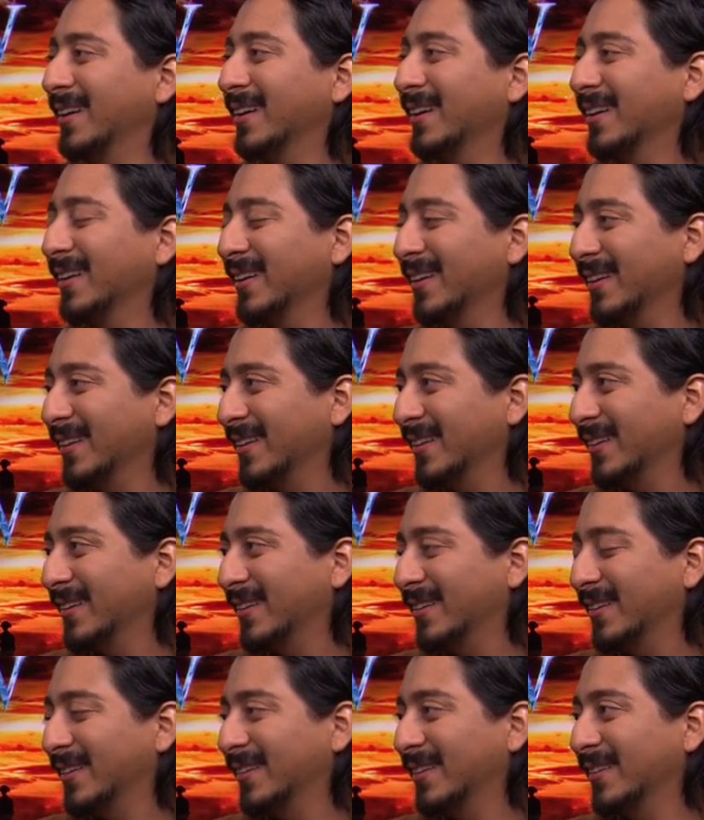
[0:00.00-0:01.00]

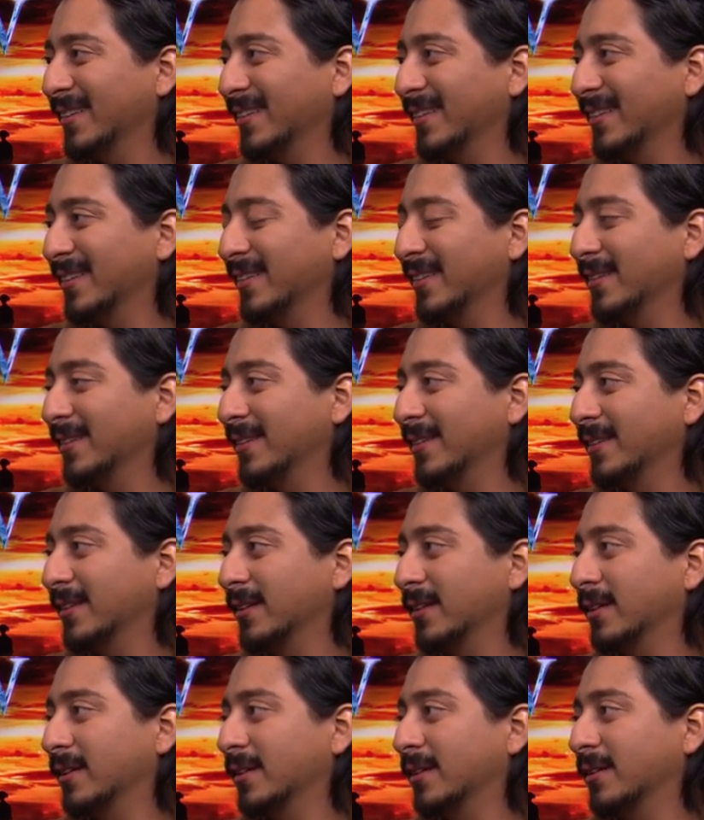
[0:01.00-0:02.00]

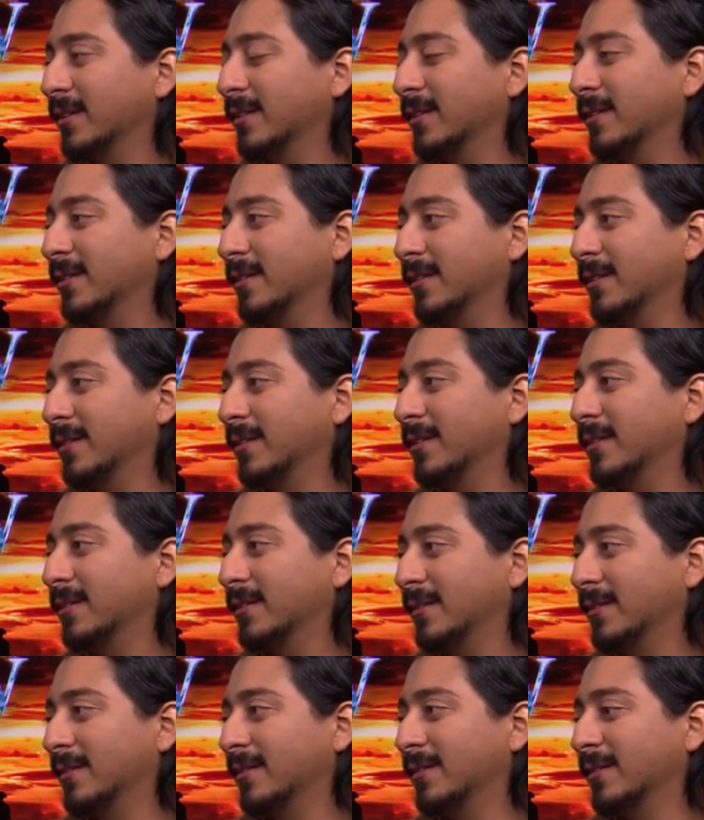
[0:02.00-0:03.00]

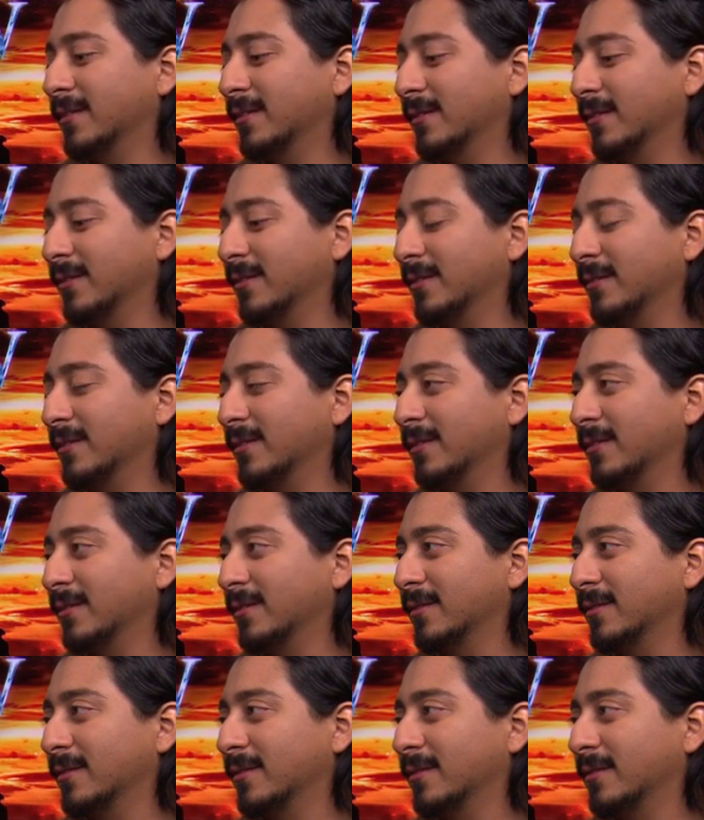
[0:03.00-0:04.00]

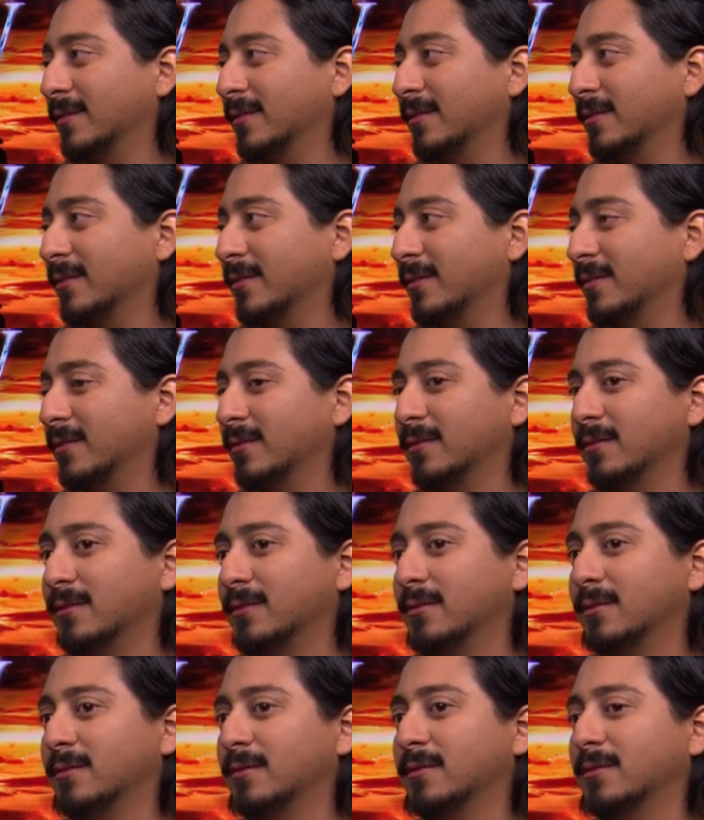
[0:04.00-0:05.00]
(not speaking)